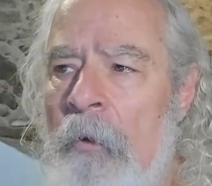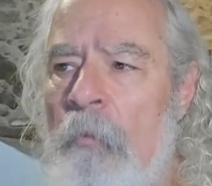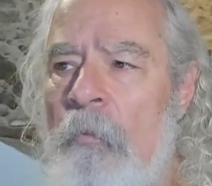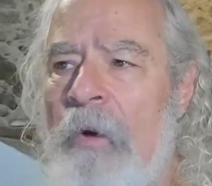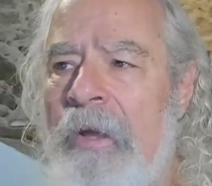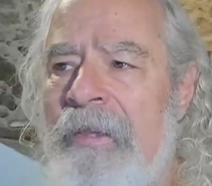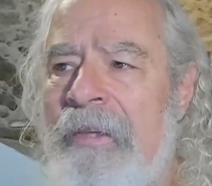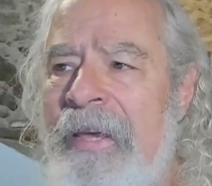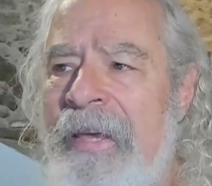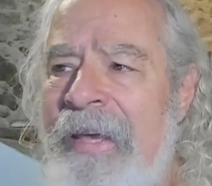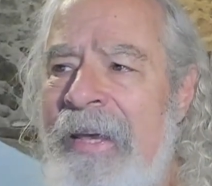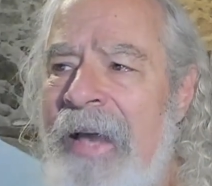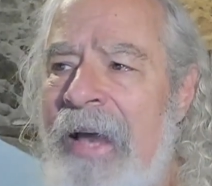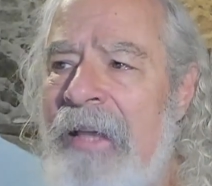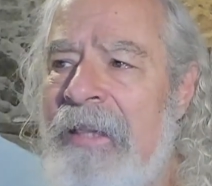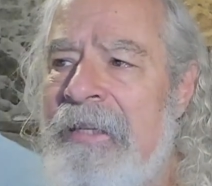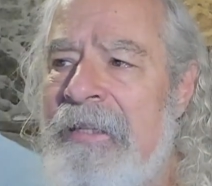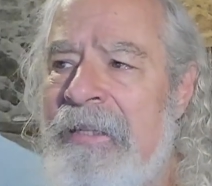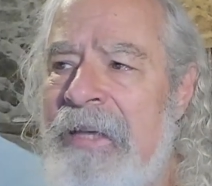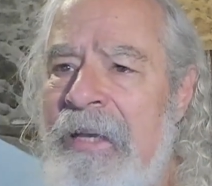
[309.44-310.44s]
what he
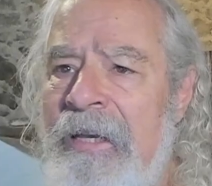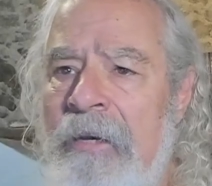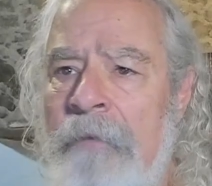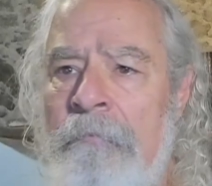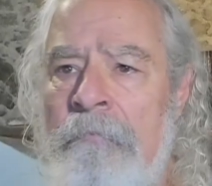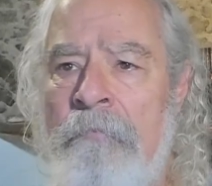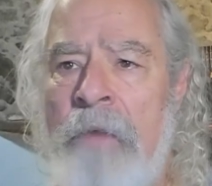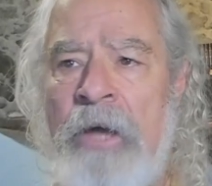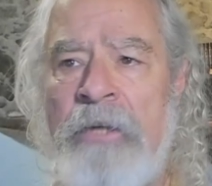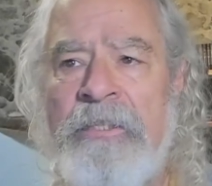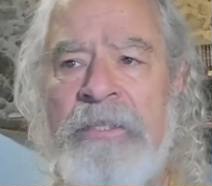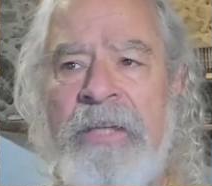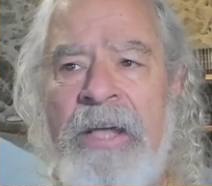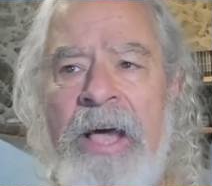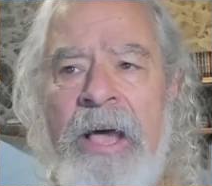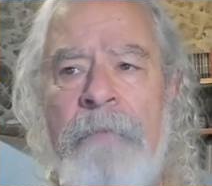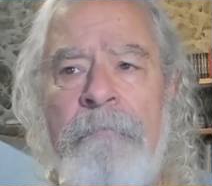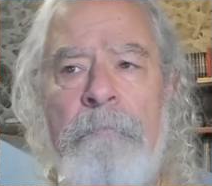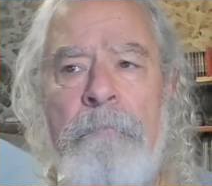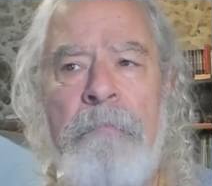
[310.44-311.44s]
had seen must
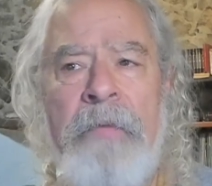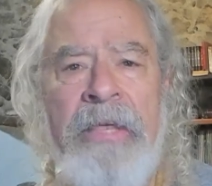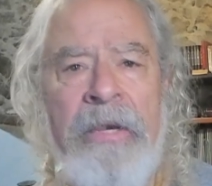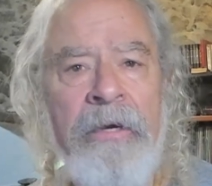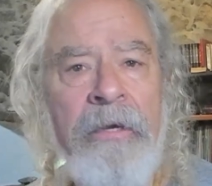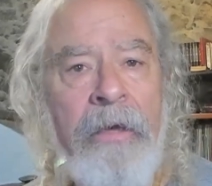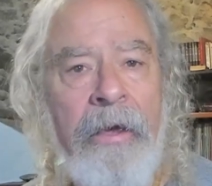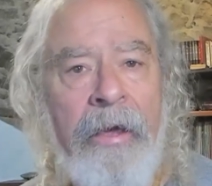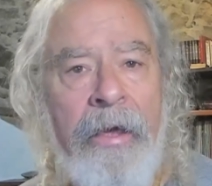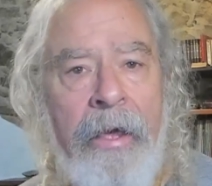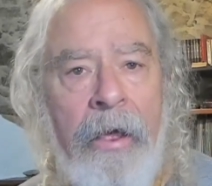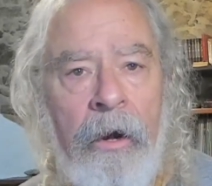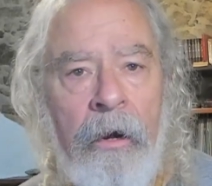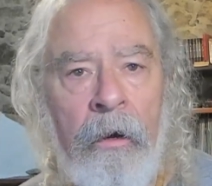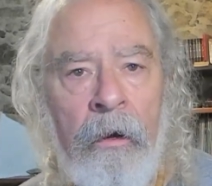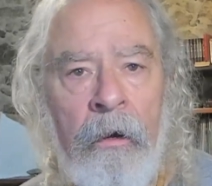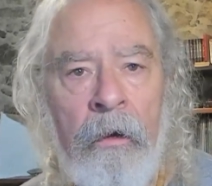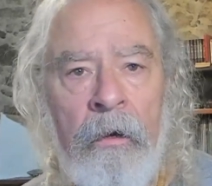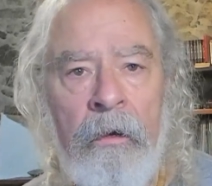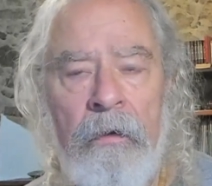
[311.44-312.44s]
have been
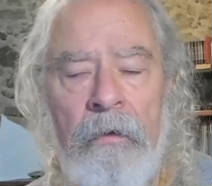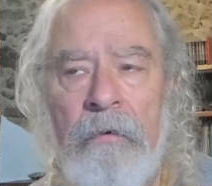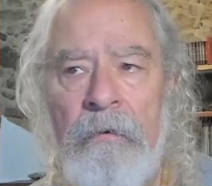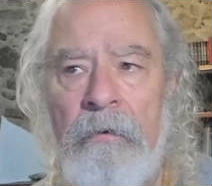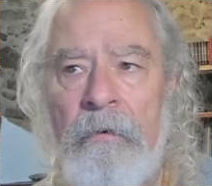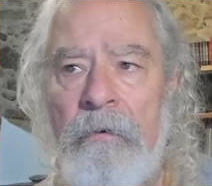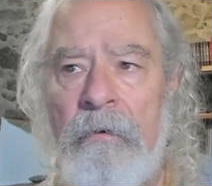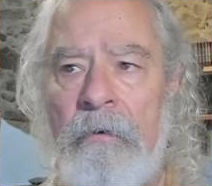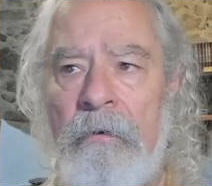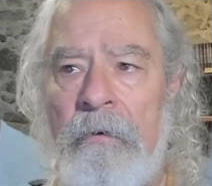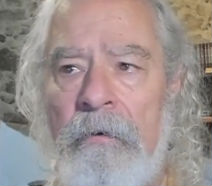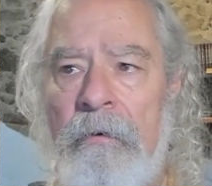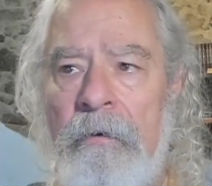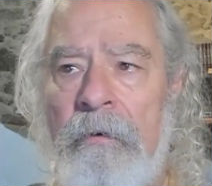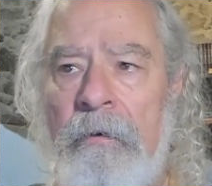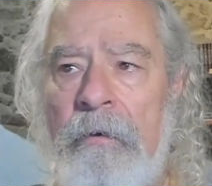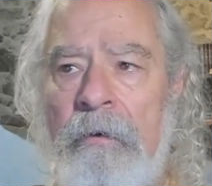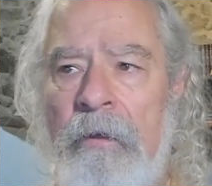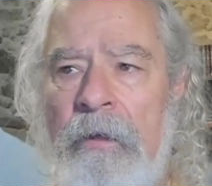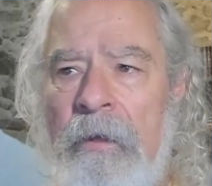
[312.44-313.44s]
hell.
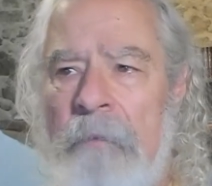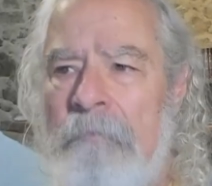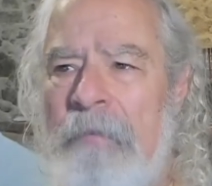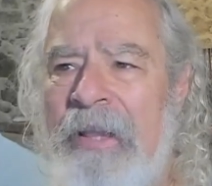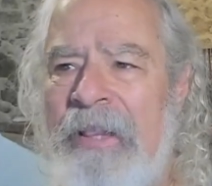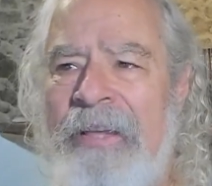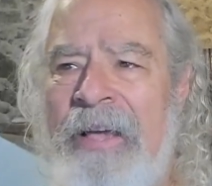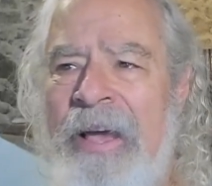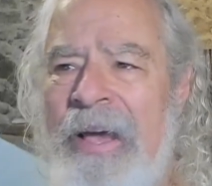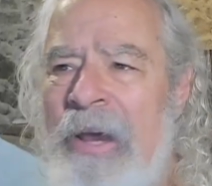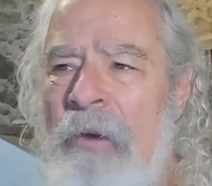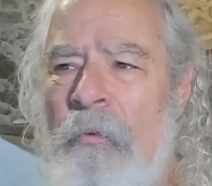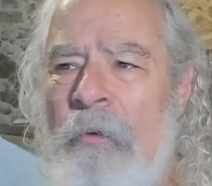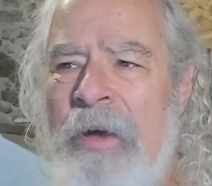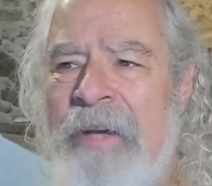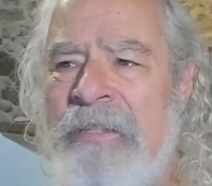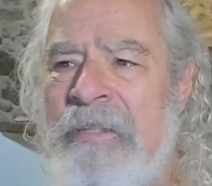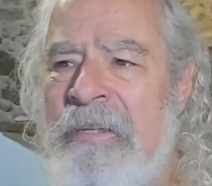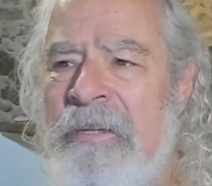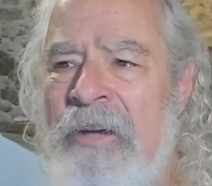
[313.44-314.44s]
But hell
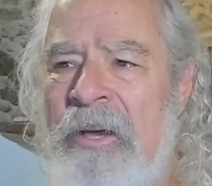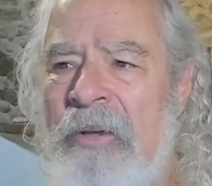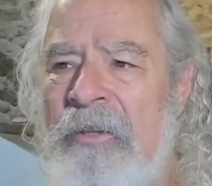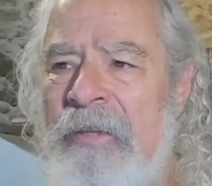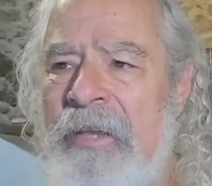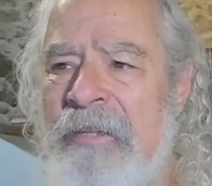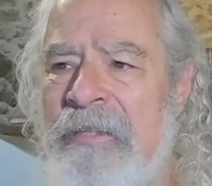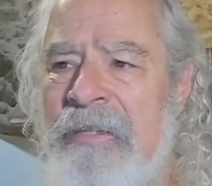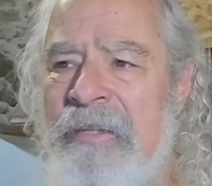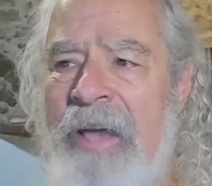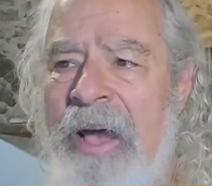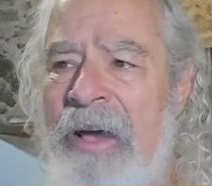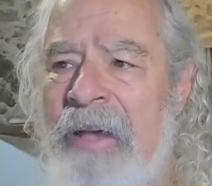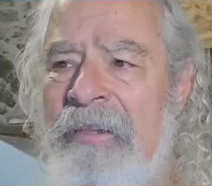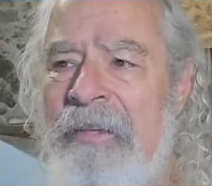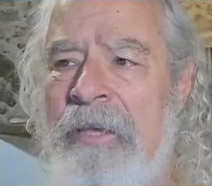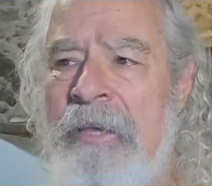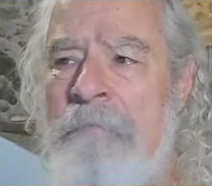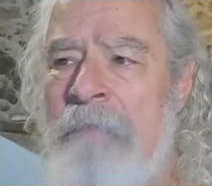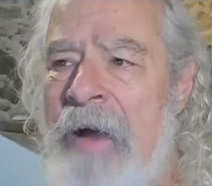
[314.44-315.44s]
was not as
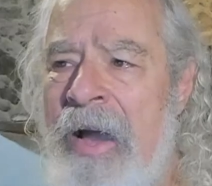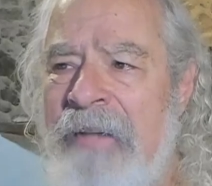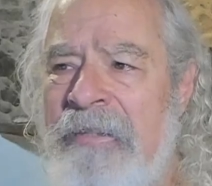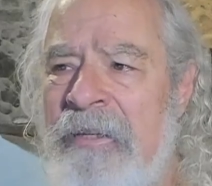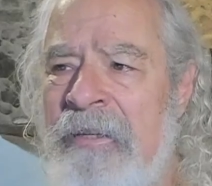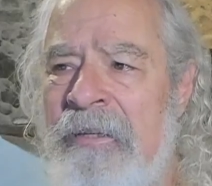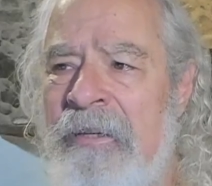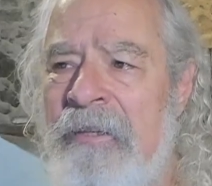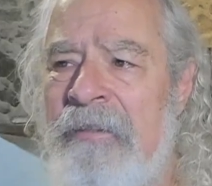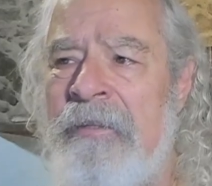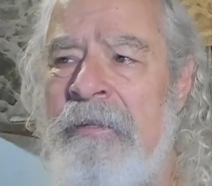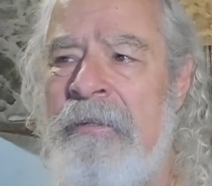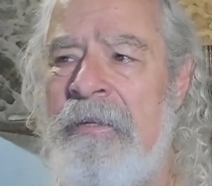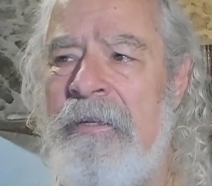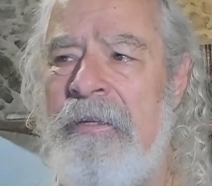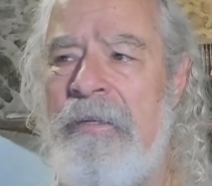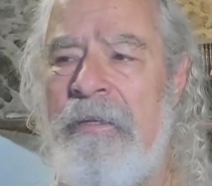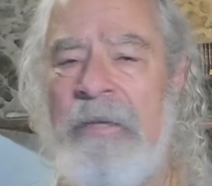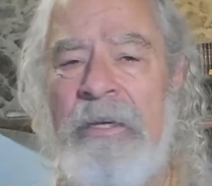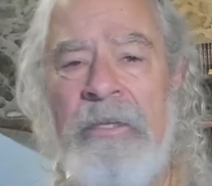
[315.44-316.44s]
had imagined
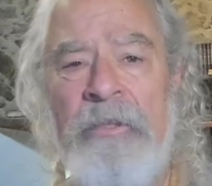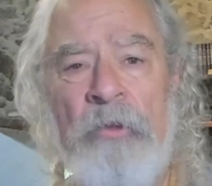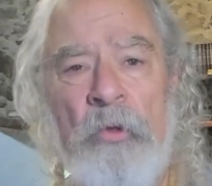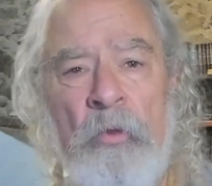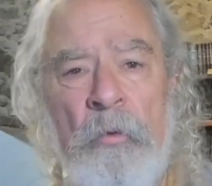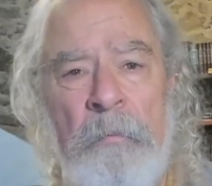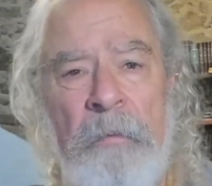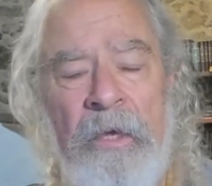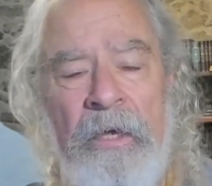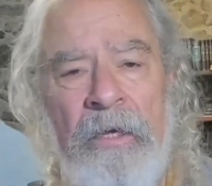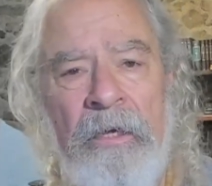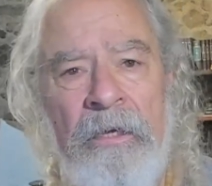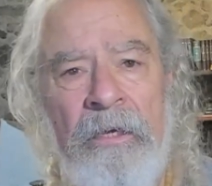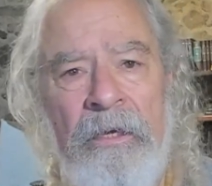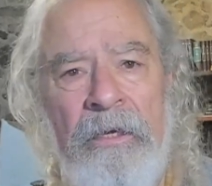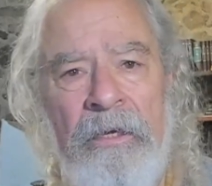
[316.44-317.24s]
it to be.